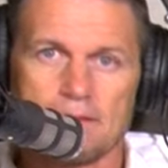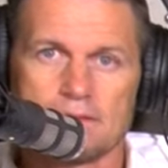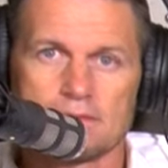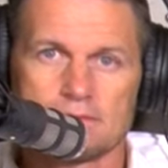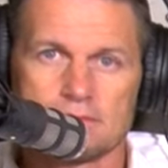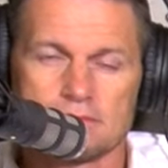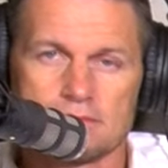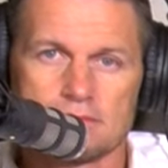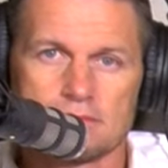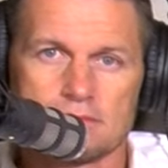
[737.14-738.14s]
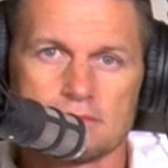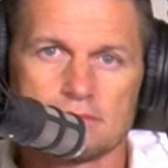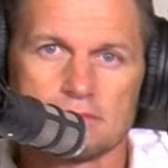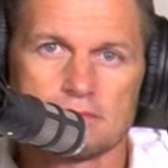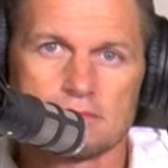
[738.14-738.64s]

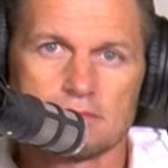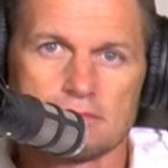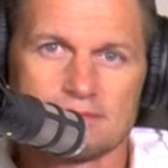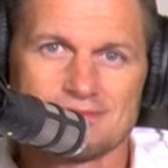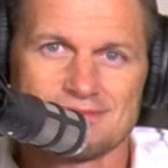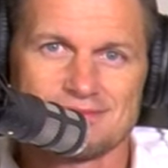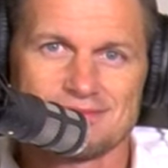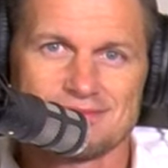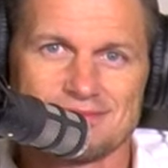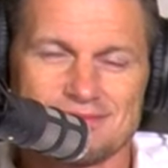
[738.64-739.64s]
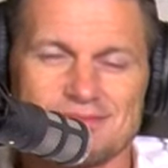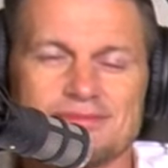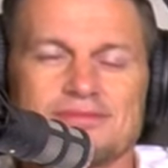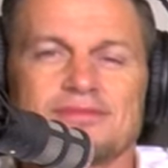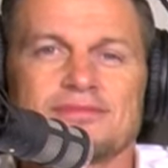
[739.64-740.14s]

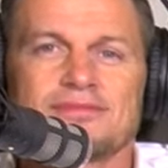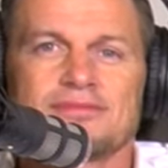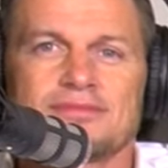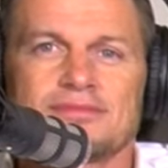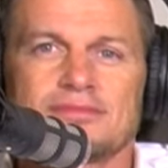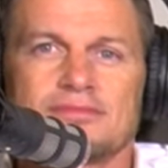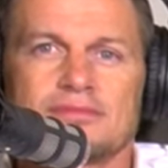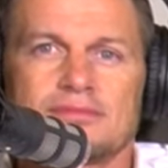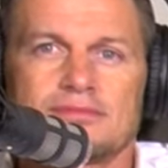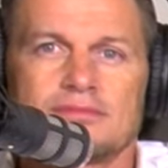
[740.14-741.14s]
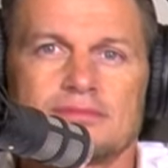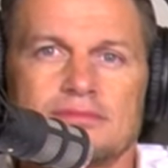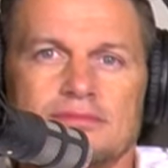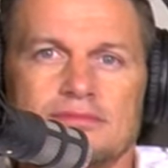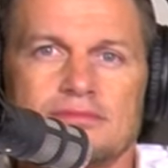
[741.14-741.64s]

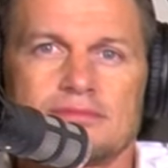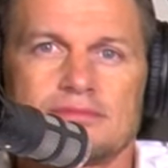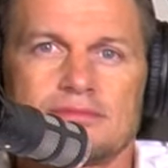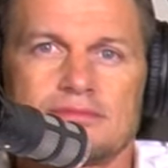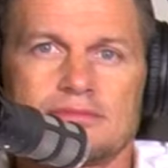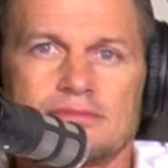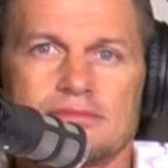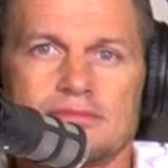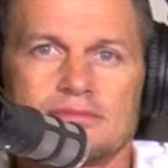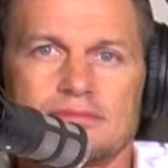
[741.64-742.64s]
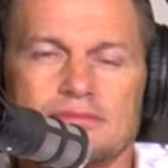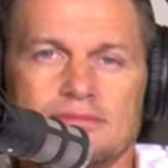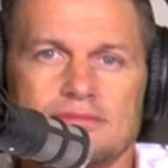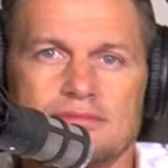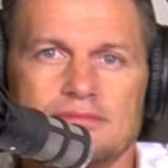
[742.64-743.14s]

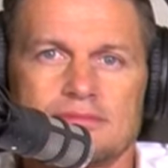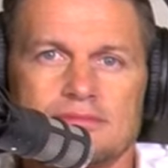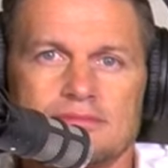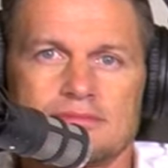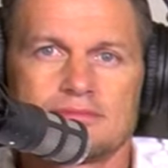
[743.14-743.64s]
[no speech]